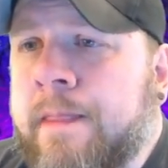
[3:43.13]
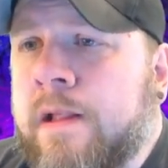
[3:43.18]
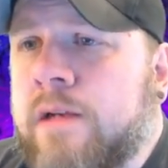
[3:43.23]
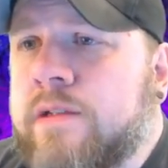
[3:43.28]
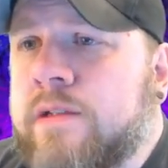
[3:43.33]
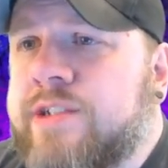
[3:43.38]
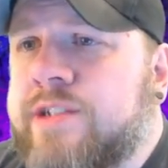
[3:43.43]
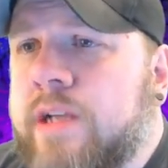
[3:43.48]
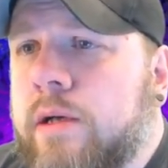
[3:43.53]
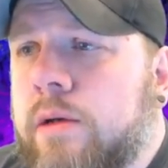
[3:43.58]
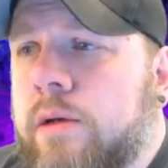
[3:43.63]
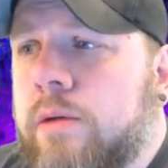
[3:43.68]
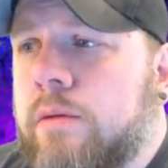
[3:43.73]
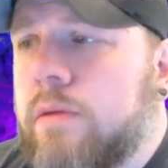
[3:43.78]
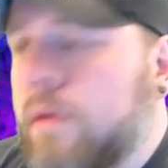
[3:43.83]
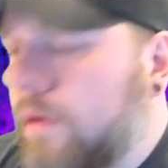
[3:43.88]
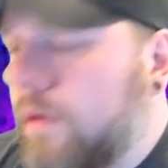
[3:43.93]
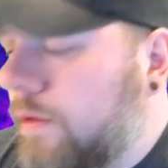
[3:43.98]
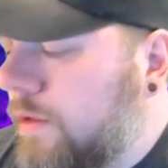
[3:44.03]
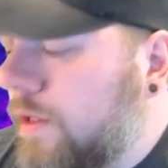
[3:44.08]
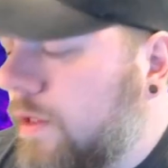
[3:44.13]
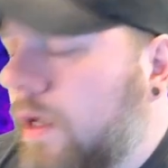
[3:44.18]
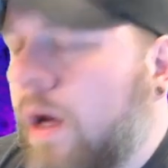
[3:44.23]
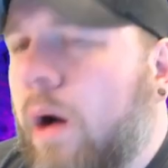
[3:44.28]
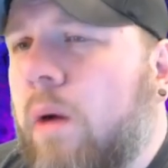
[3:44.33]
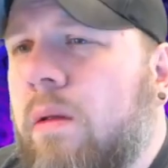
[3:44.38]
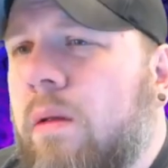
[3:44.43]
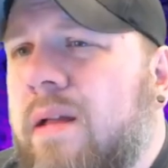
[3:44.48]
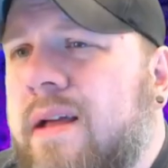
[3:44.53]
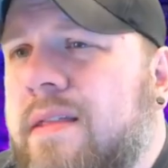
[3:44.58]
So the
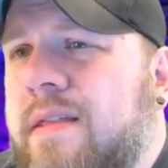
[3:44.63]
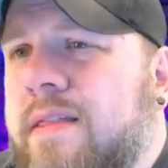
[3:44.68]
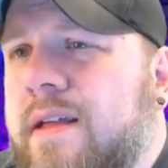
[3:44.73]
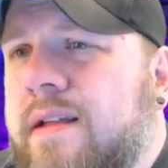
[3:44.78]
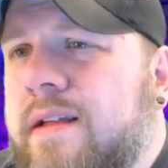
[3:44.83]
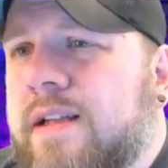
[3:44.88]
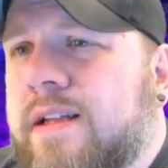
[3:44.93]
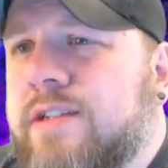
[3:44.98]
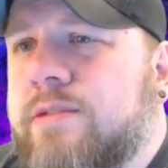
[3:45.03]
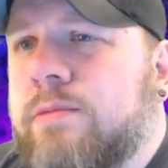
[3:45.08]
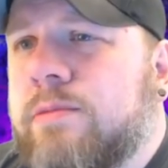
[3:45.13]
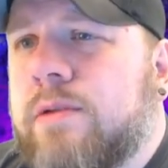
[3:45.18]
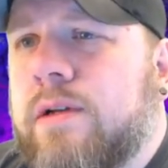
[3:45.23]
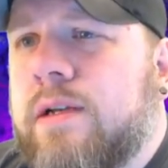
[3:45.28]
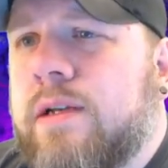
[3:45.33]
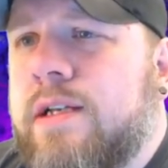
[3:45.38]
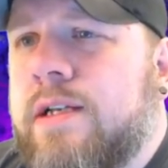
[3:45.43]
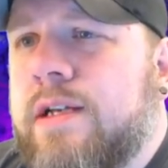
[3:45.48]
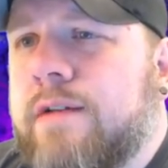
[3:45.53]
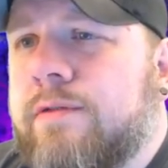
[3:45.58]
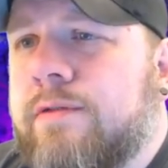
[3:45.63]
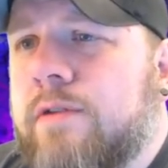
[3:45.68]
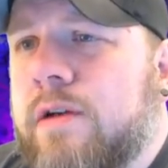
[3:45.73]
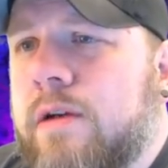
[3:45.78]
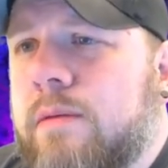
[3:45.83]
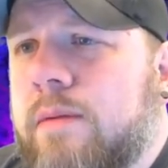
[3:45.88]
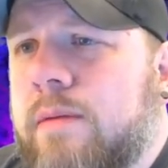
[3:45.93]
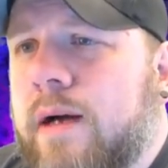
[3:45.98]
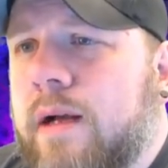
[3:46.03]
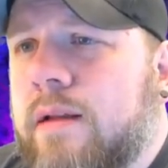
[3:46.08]
only thing that's really different
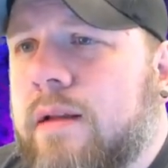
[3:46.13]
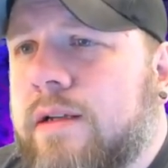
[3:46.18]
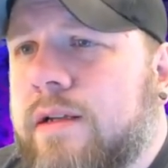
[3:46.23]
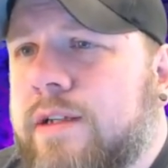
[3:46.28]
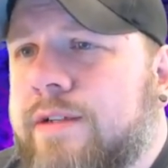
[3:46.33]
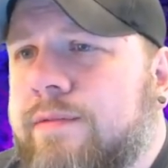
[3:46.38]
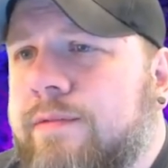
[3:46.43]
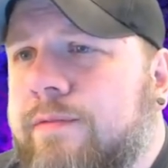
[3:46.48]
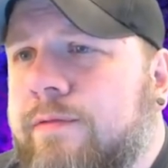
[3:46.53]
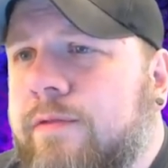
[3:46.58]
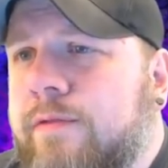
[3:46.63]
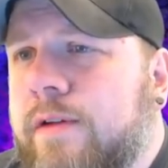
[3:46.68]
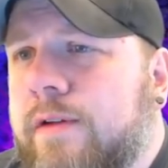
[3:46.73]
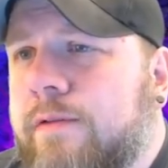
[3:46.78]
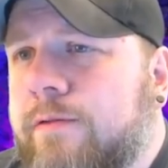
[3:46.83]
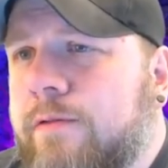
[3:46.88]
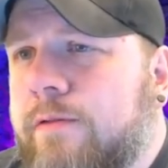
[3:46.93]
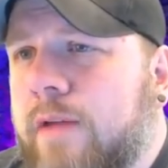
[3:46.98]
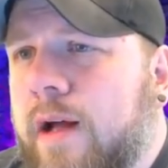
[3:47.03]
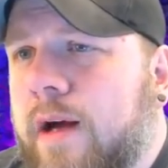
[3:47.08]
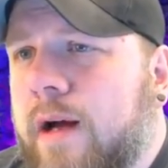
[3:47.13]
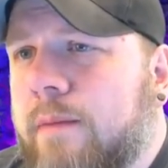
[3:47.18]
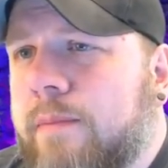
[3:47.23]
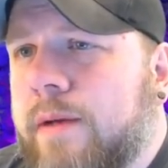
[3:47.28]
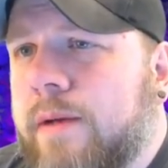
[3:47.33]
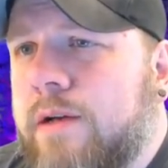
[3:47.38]
about this flip-flop,